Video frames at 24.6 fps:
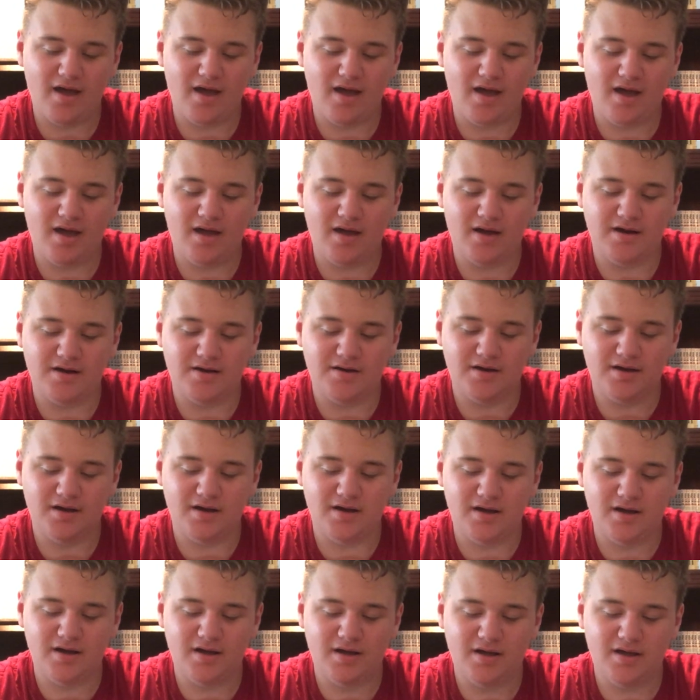And,
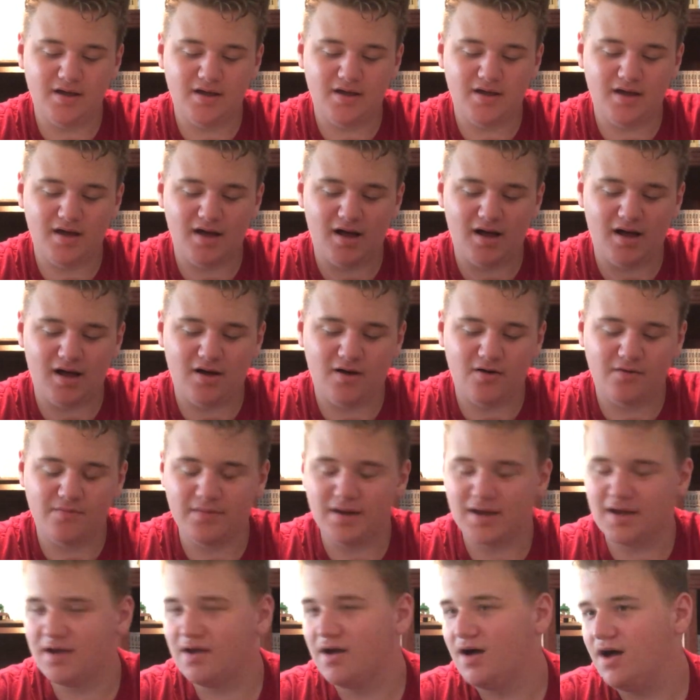oh my
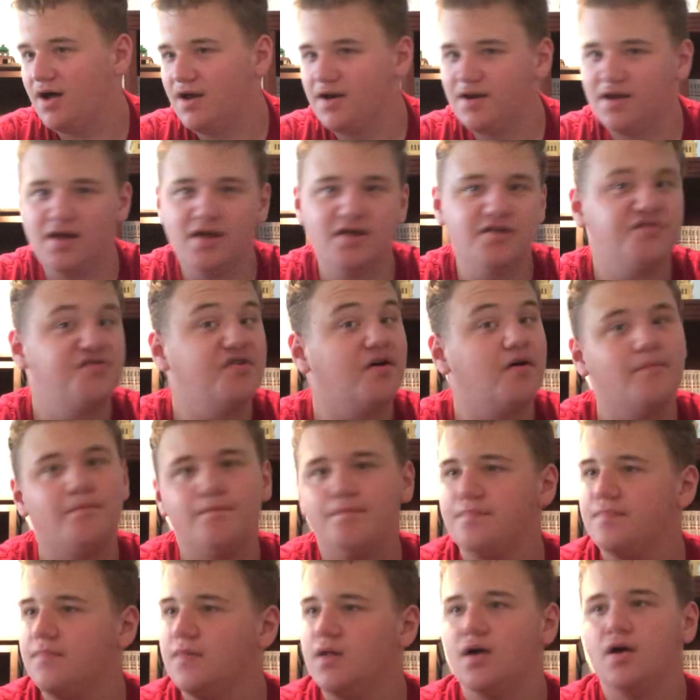god, it's a
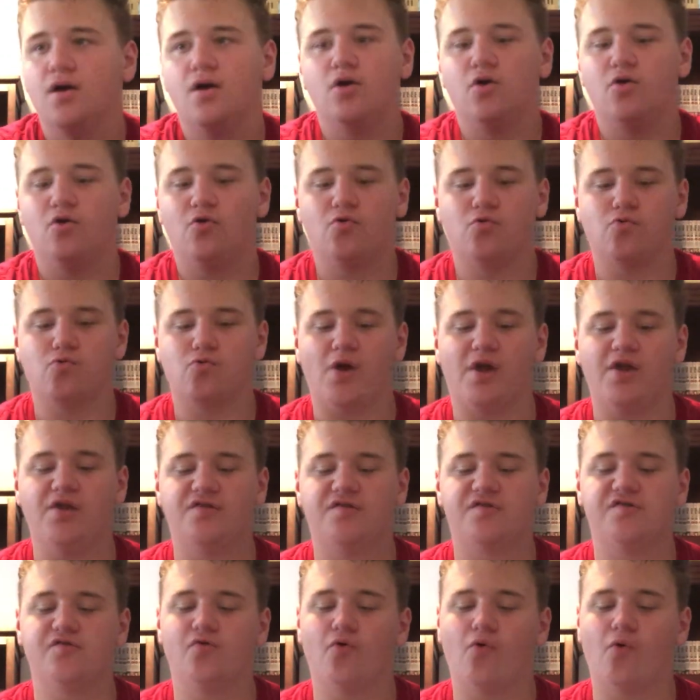great
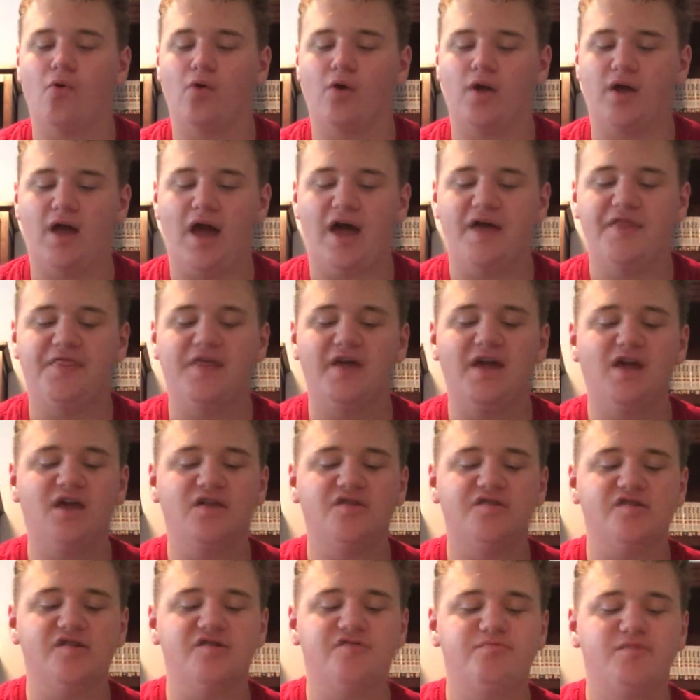story. I think
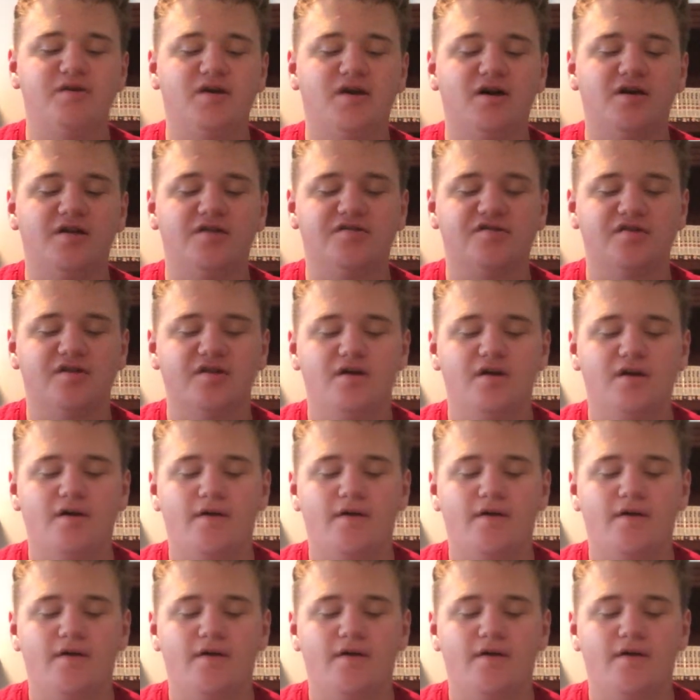it's just because